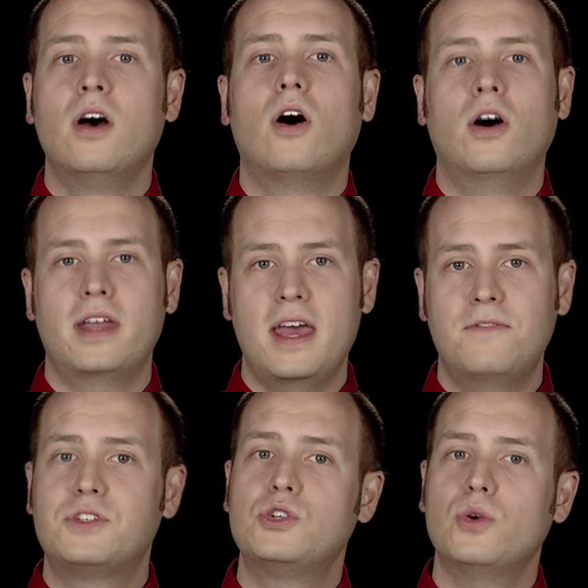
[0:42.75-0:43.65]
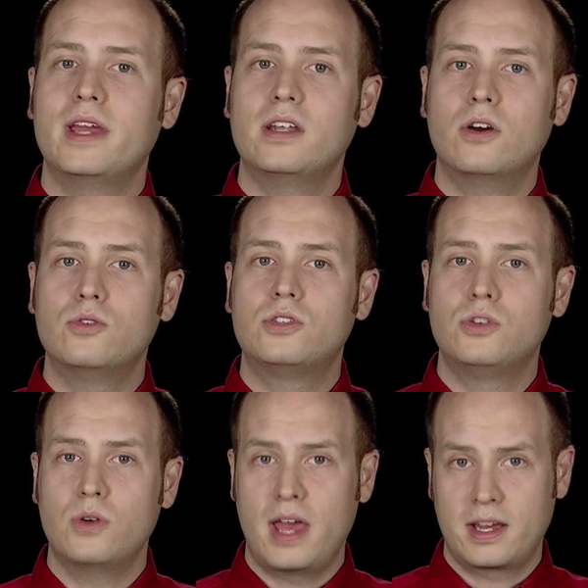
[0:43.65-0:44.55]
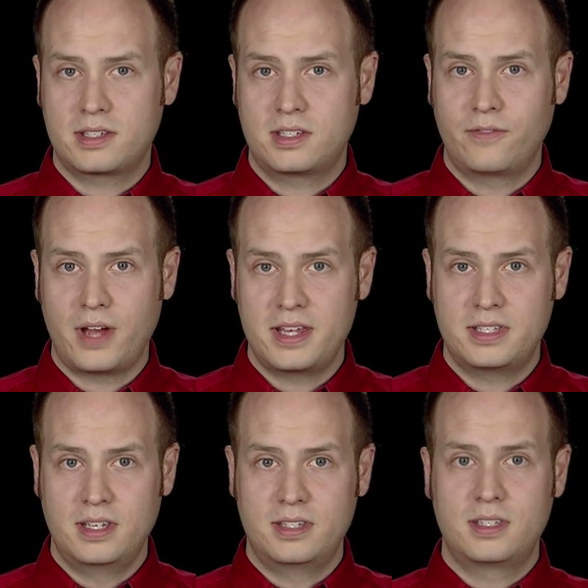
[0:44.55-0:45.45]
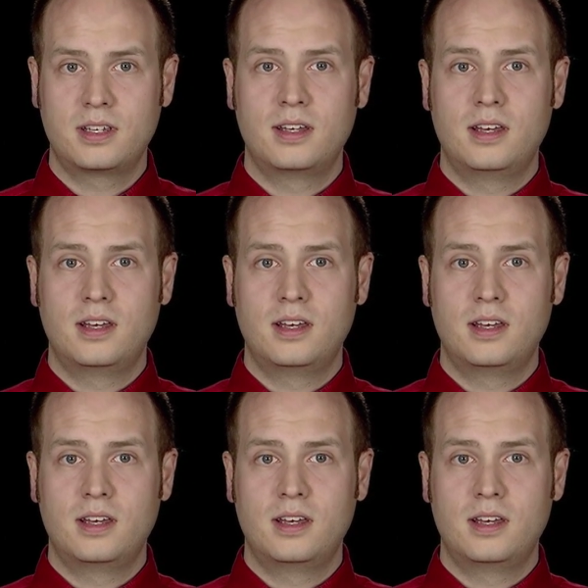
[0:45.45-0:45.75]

on F2802X devices.